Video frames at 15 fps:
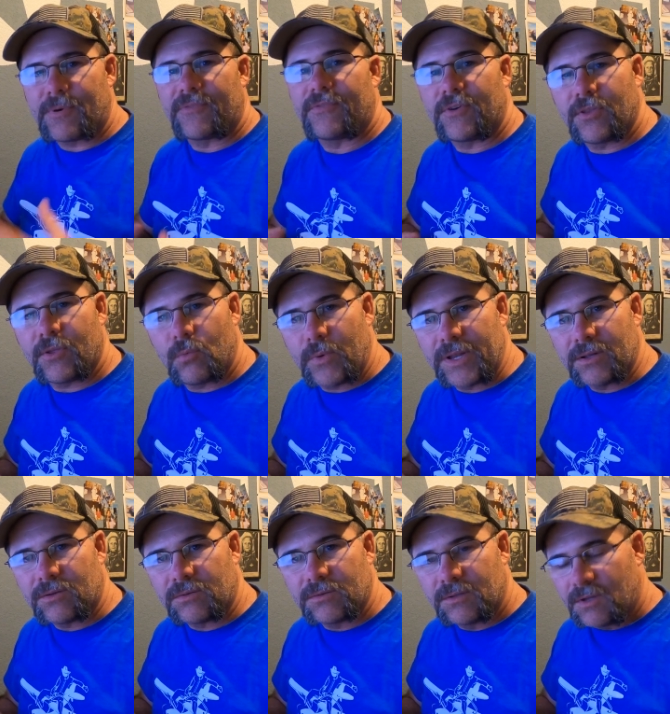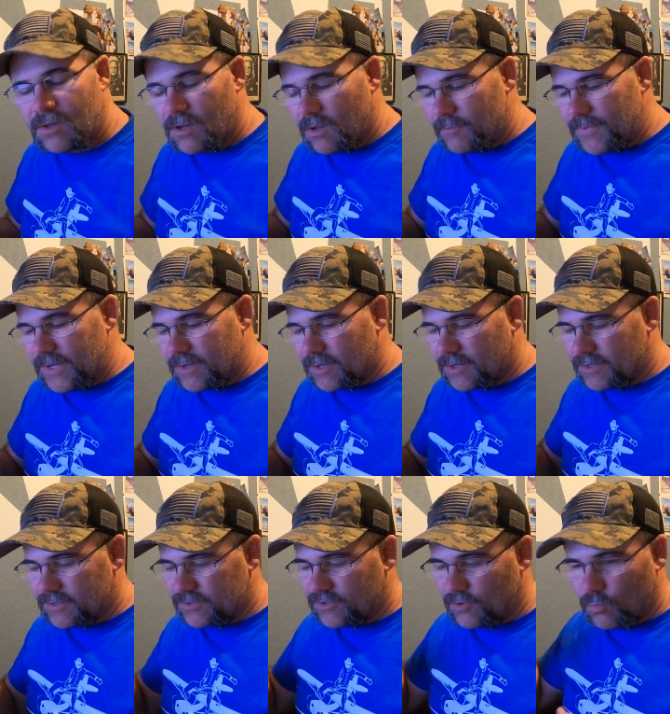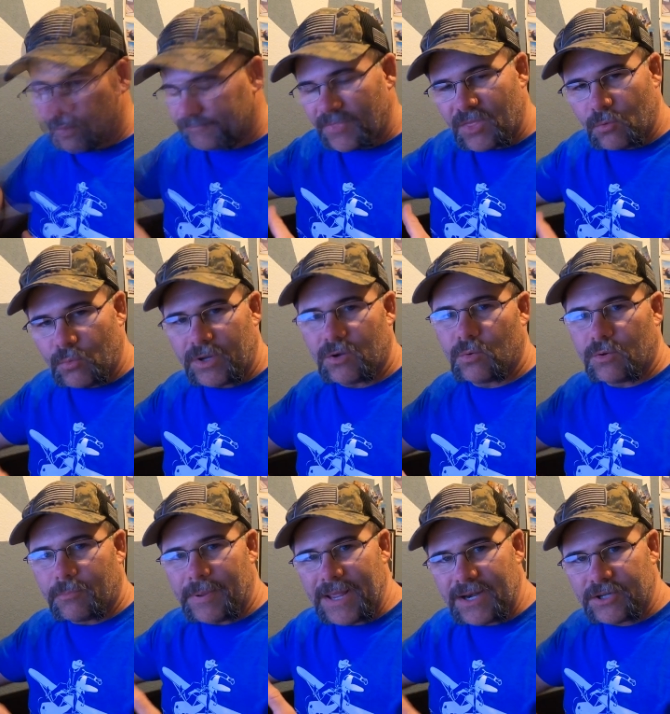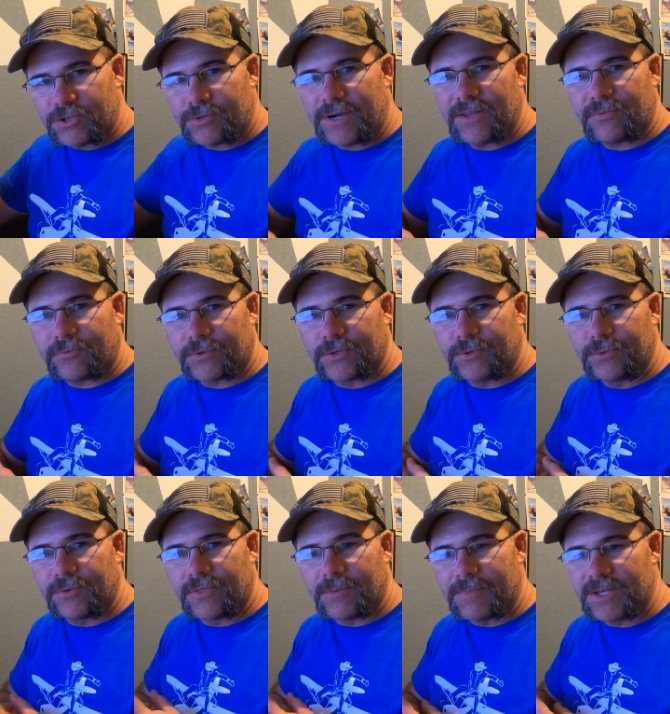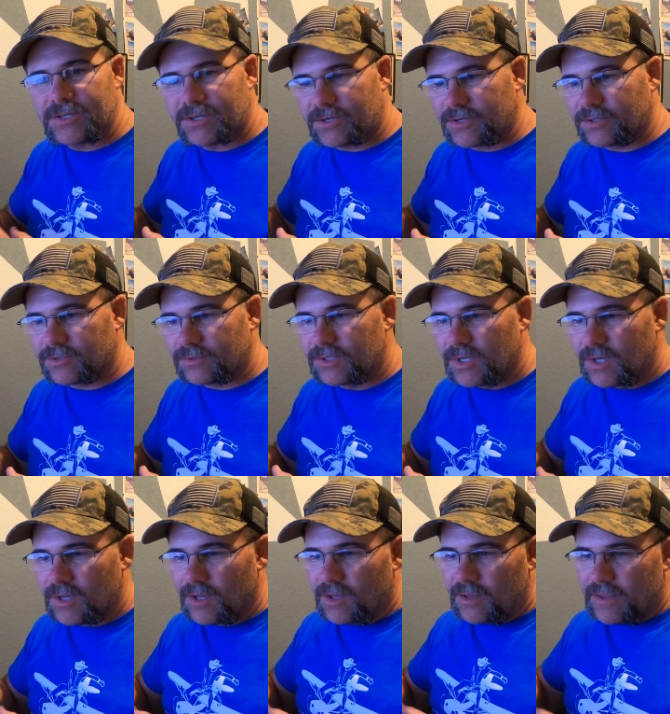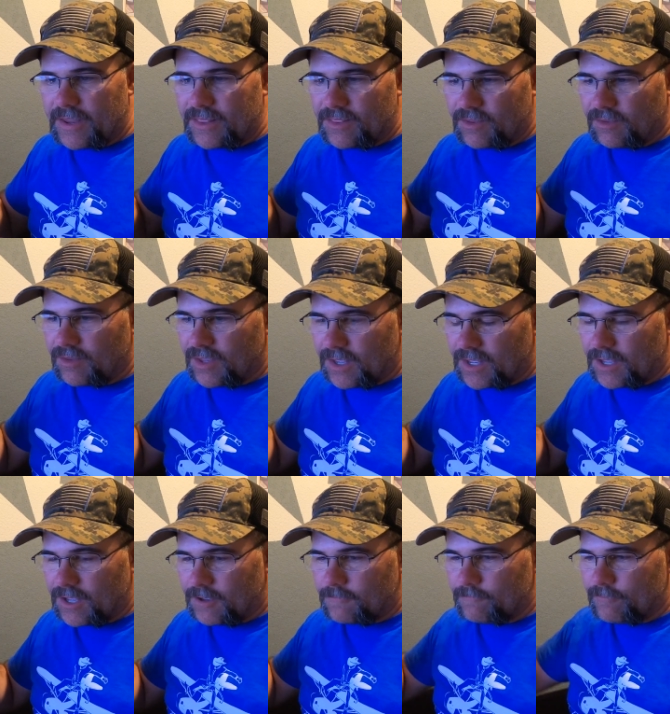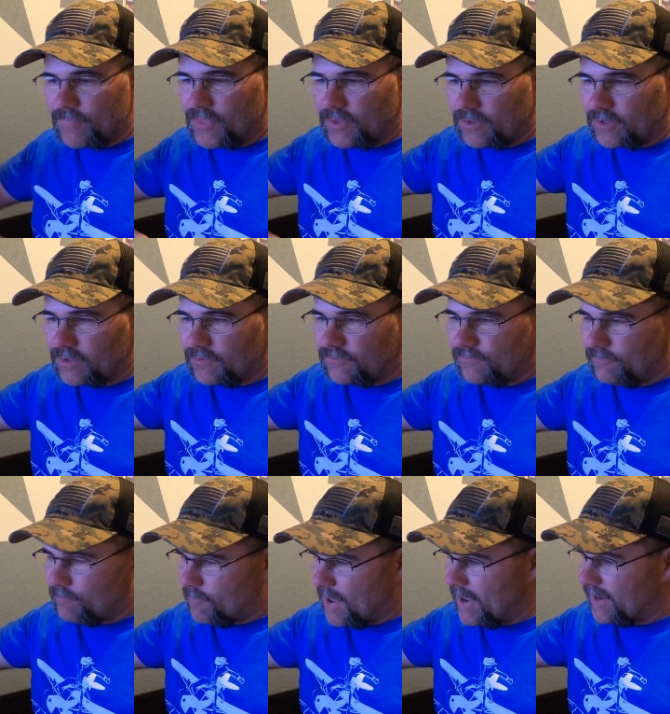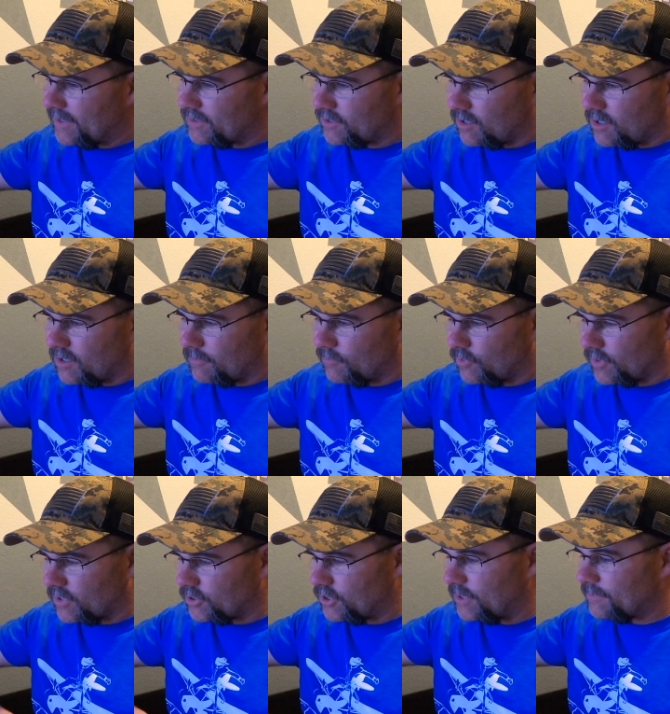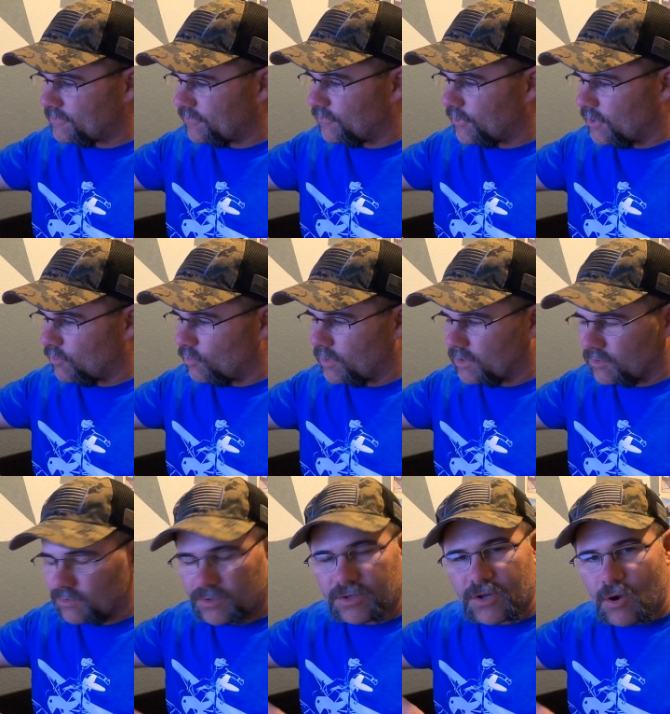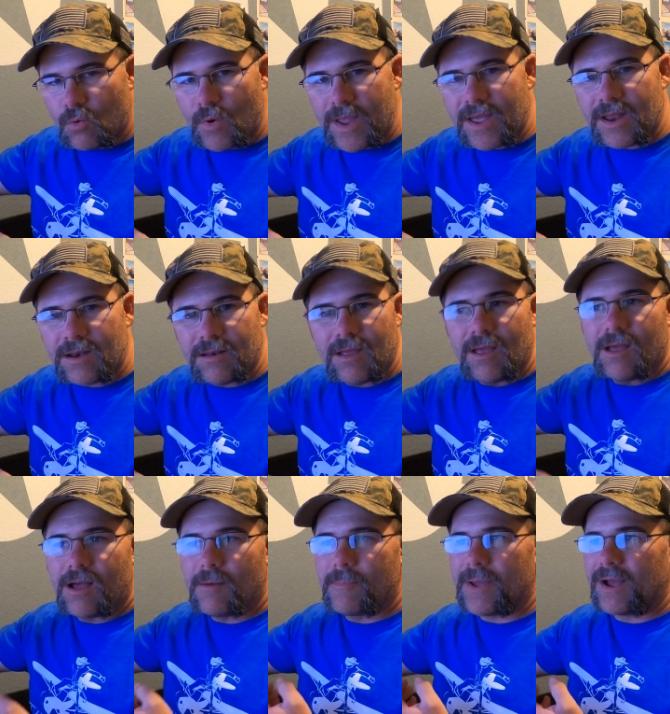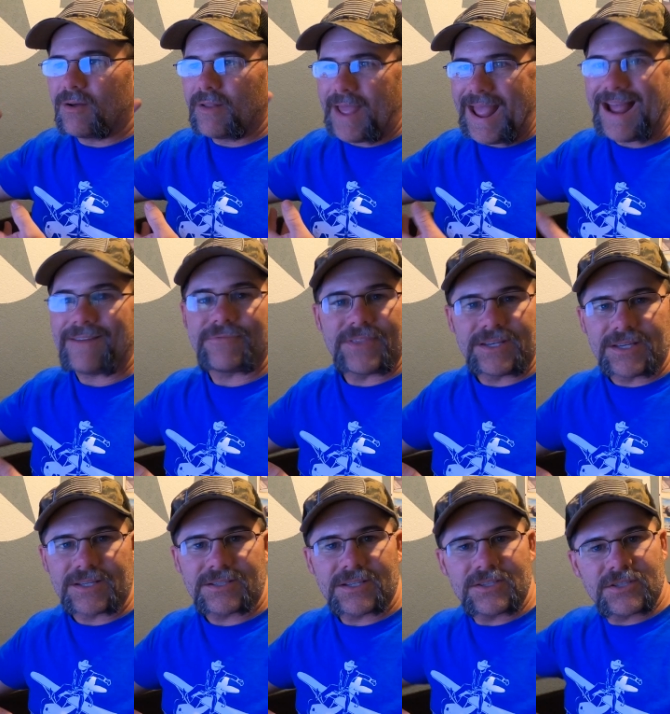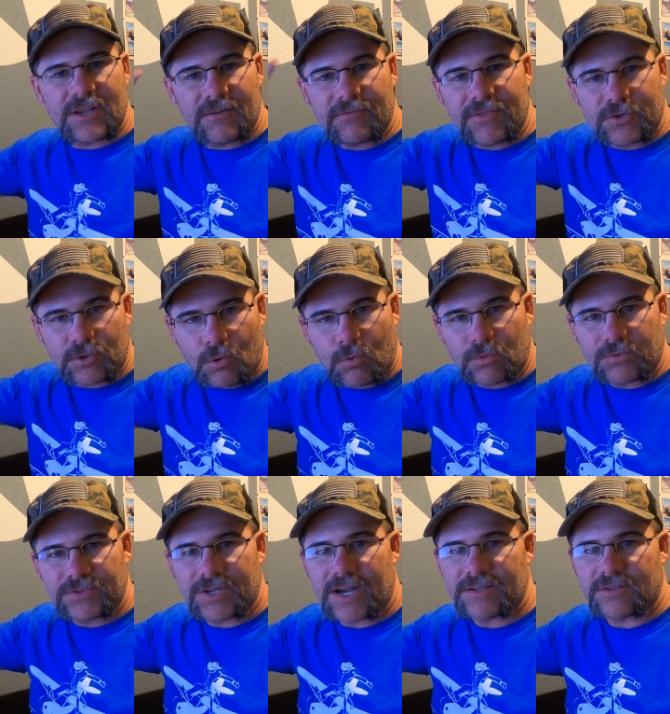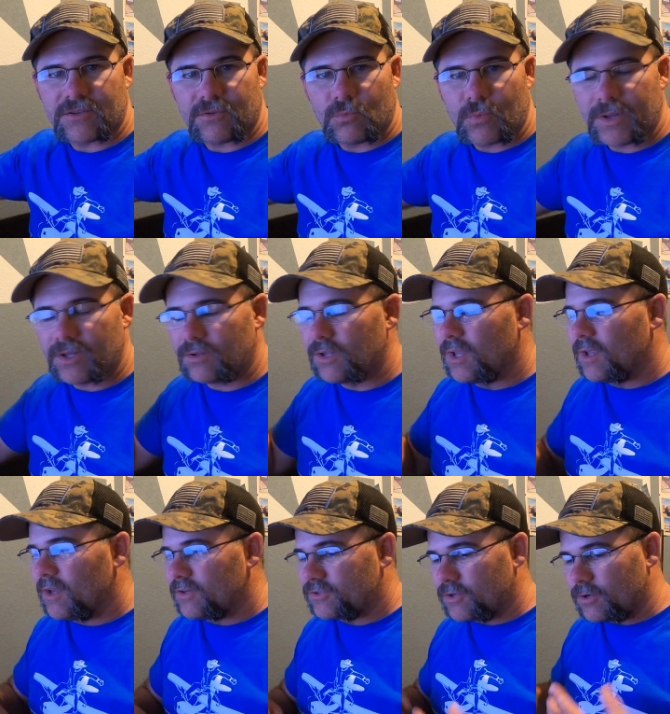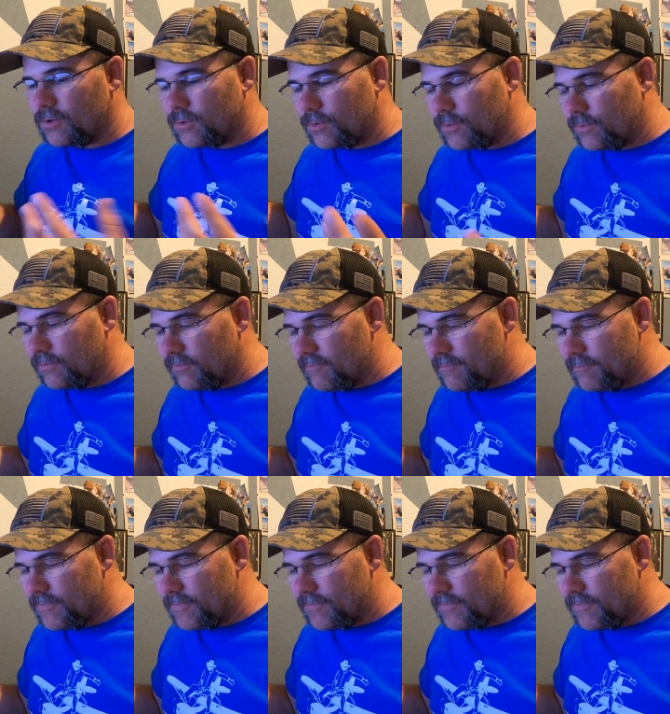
prefer the wheel, because the wheel will penetrate through the material, and the pegs on them, or the sheep's foot, will go in about half the distance of the total size of the wheel. So